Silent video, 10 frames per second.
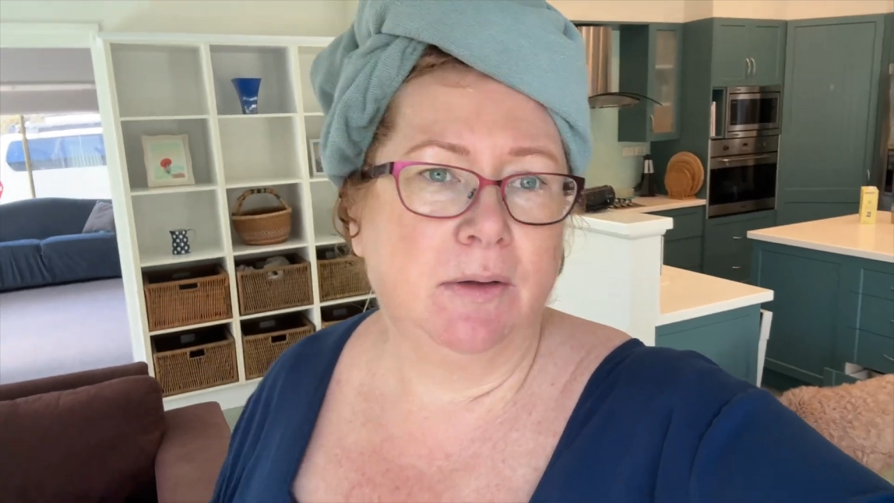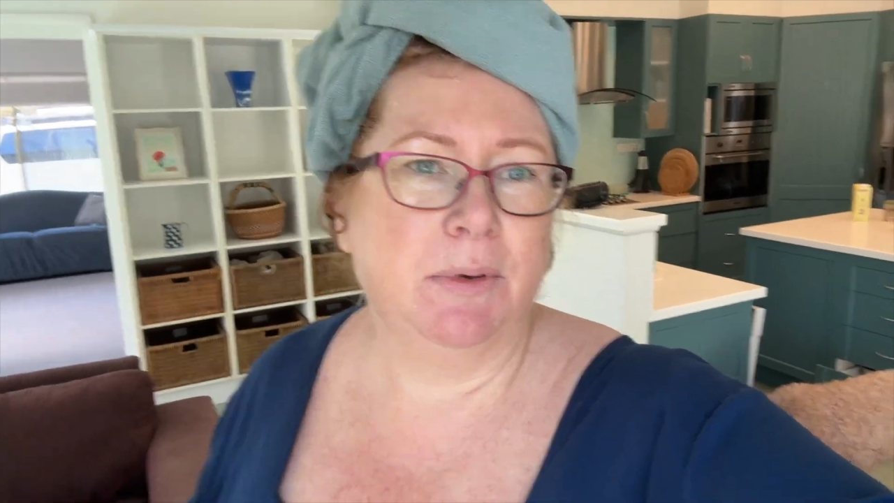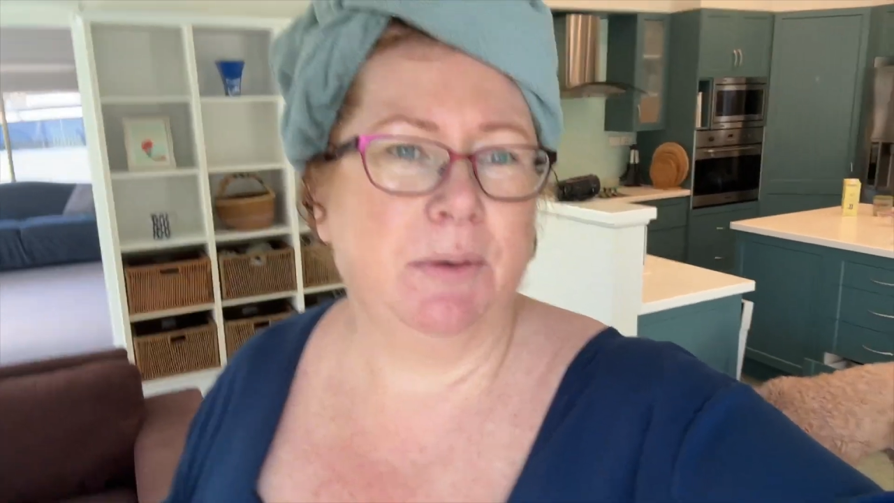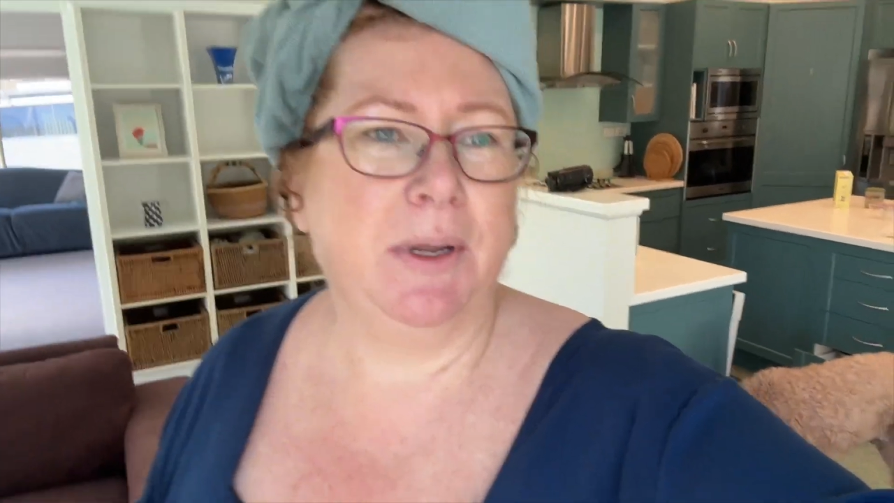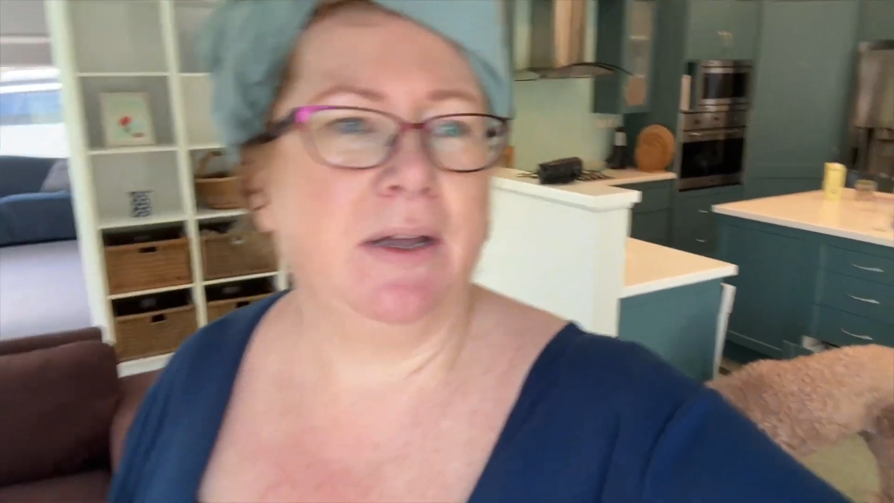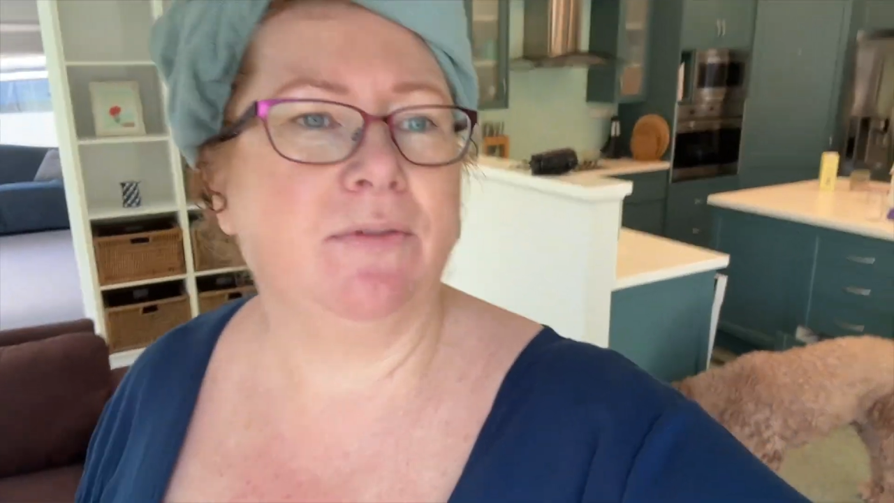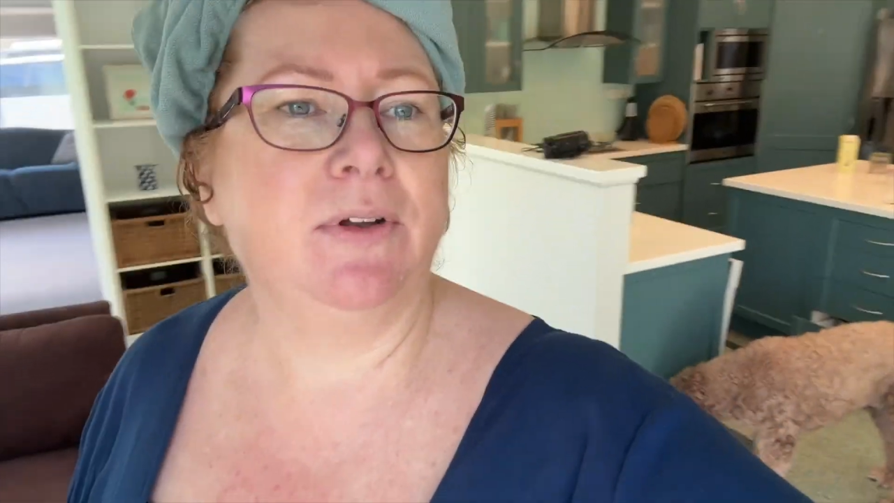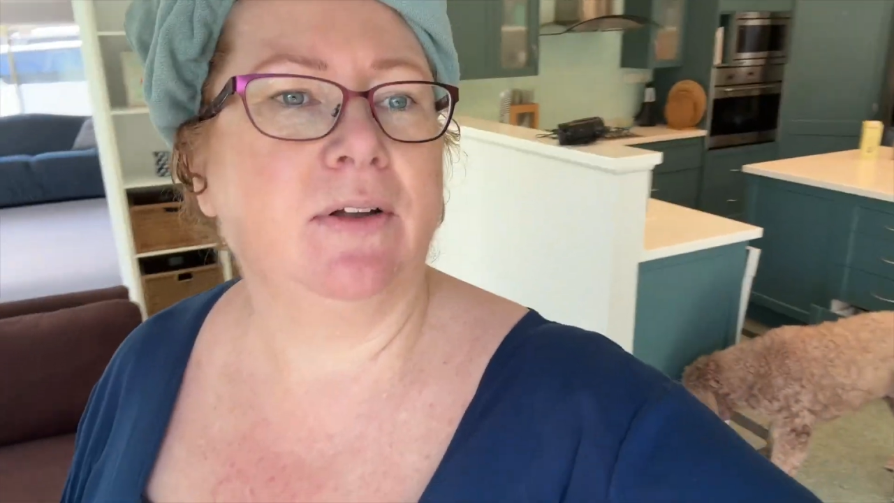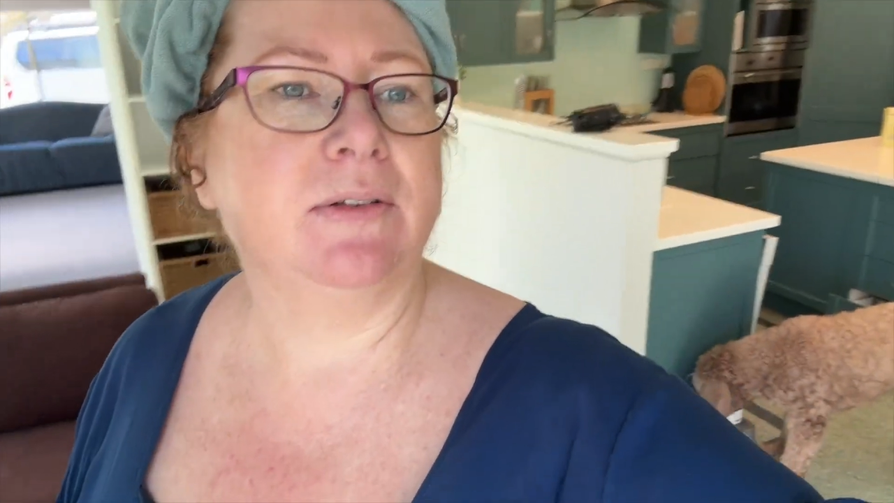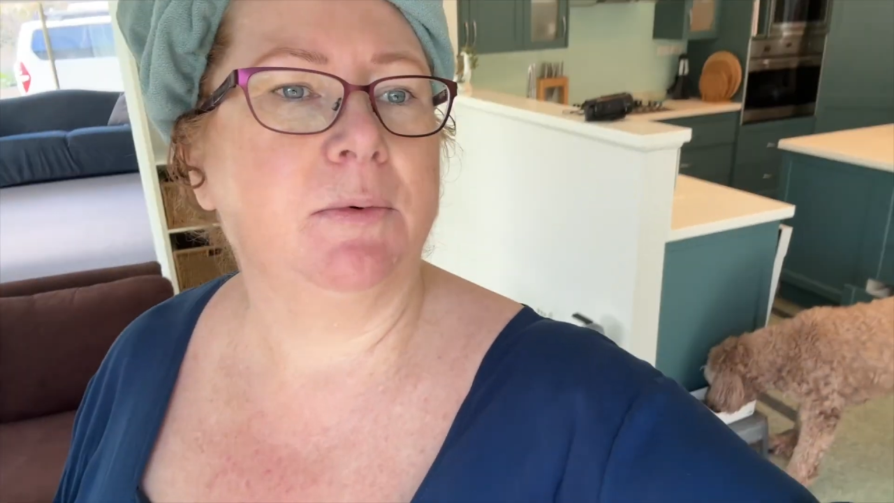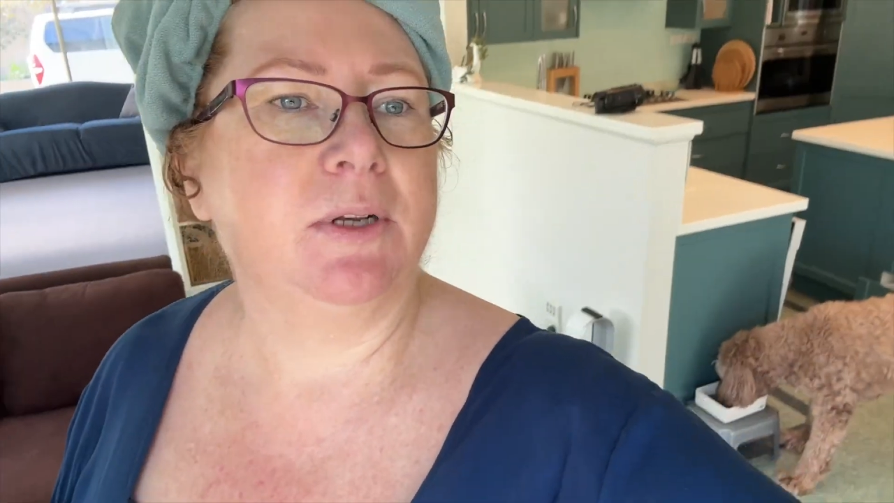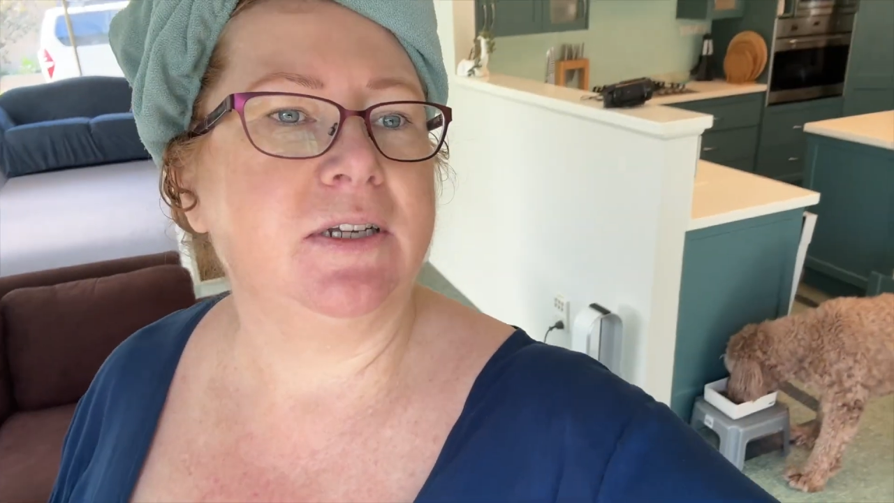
But we have now someone